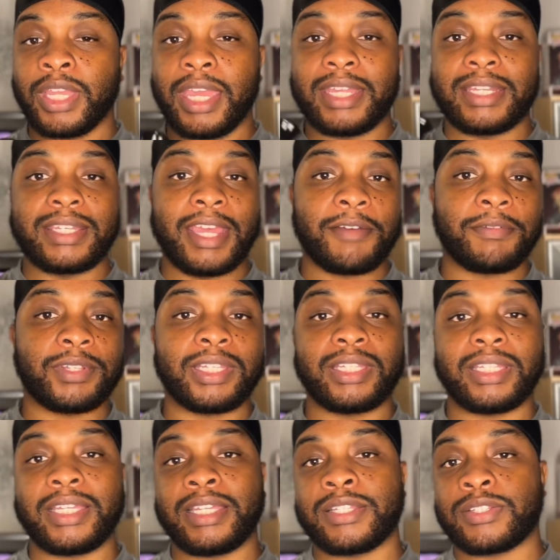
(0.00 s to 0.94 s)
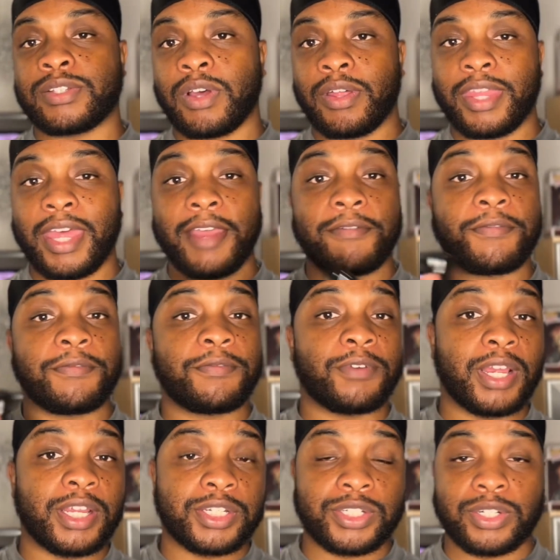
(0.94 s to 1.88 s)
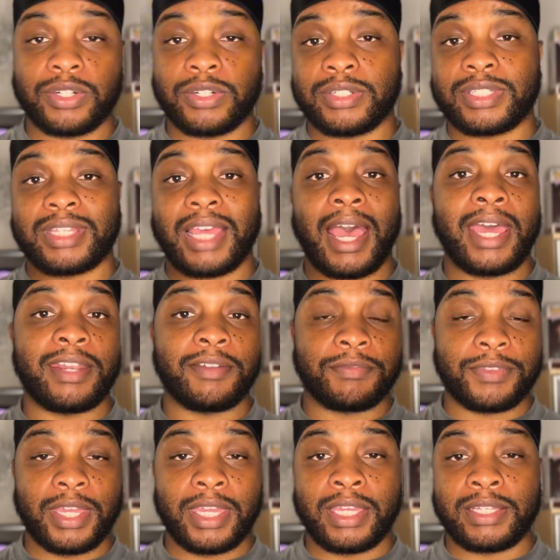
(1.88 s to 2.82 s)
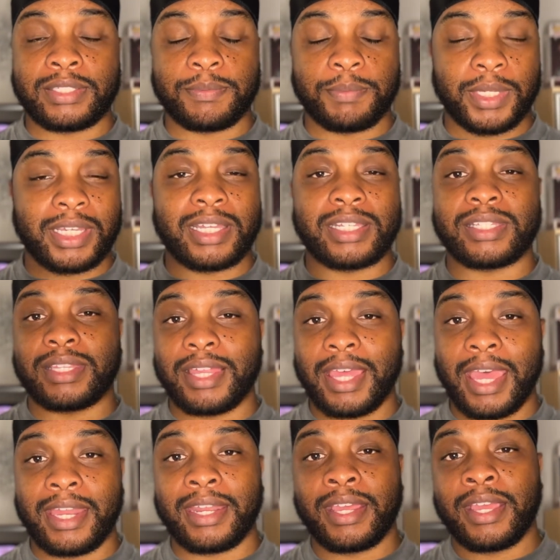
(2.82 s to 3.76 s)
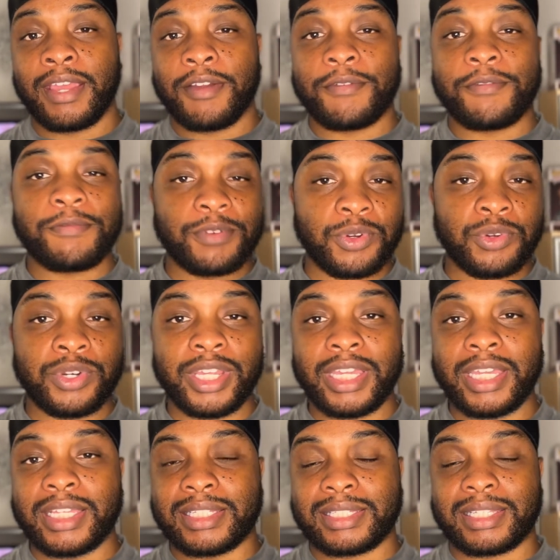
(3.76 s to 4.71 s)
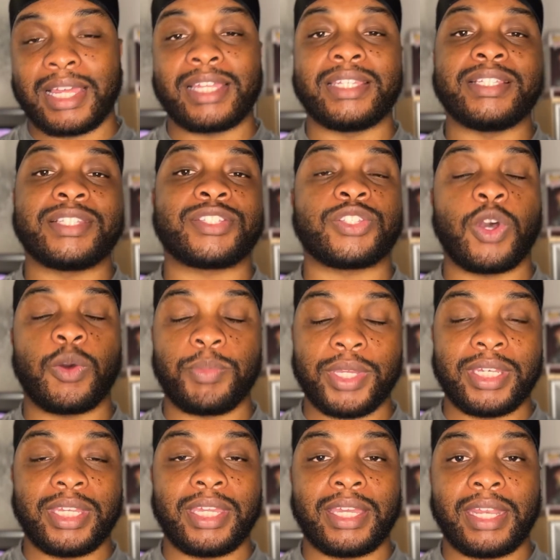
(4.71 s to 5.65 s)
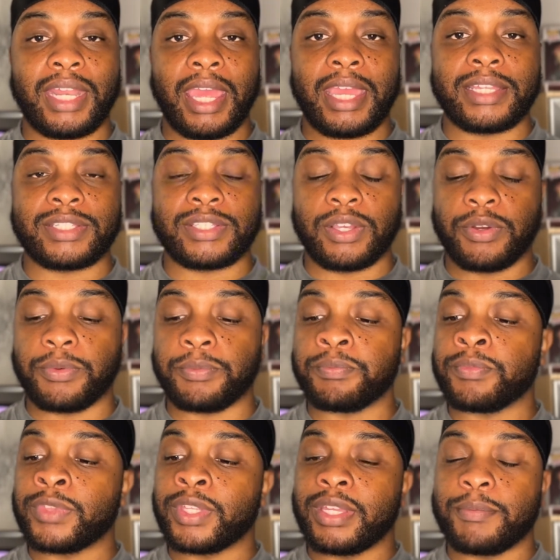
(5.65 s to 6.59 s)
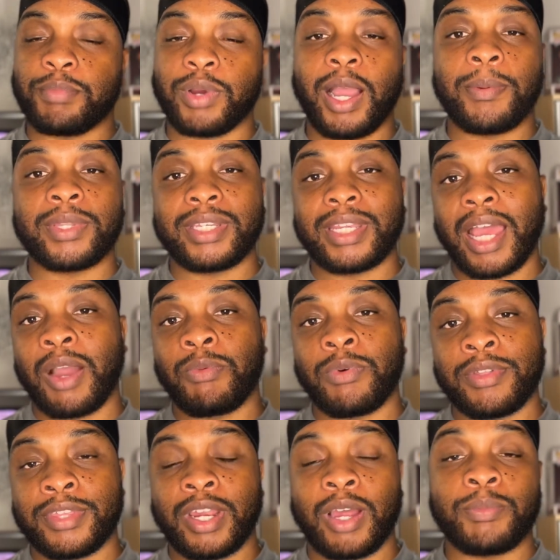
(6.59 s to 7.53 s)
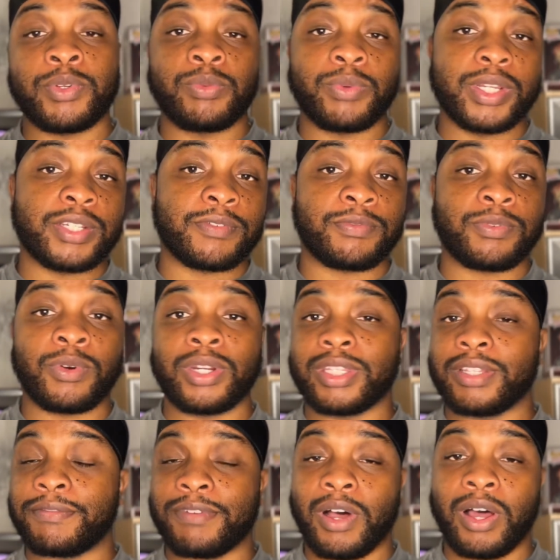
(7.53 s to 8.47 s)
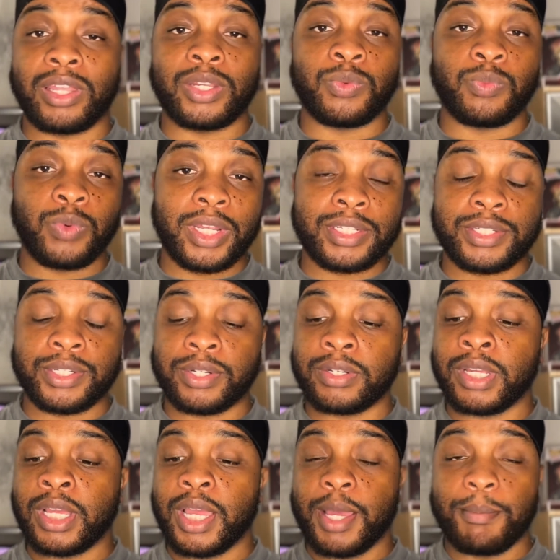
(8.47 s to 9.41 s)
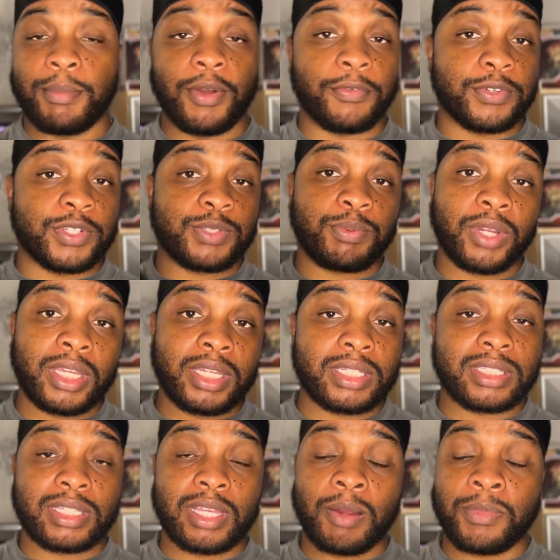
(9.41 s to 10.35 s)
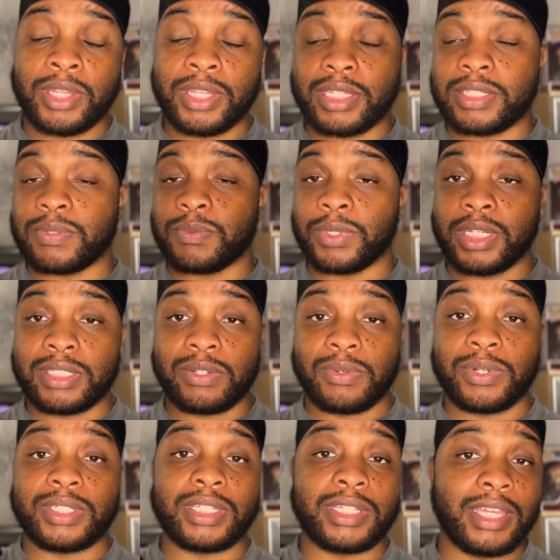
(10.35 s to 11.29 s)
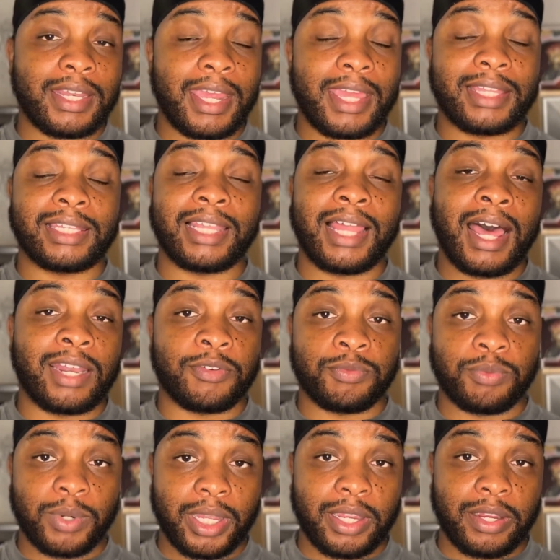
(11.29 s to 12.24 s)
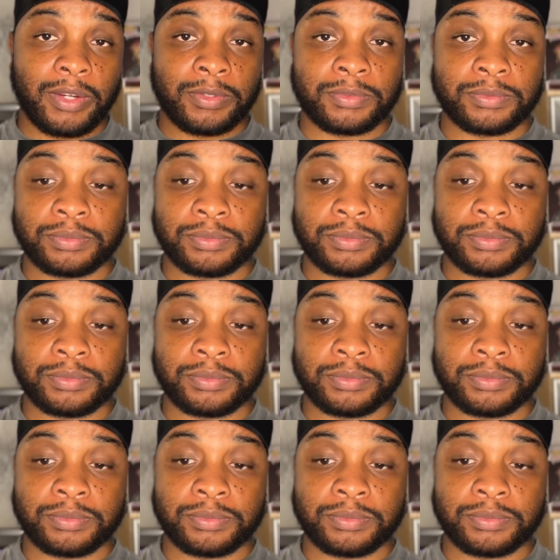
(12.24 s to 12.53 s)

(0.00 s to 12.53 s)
It definitely leans on that fresher side of things because of that fruity and slightly soapy DNA. So probably not one that I'll be reaching for in the fall and winter, but for spring and summer, this one is going to get a lot of wear.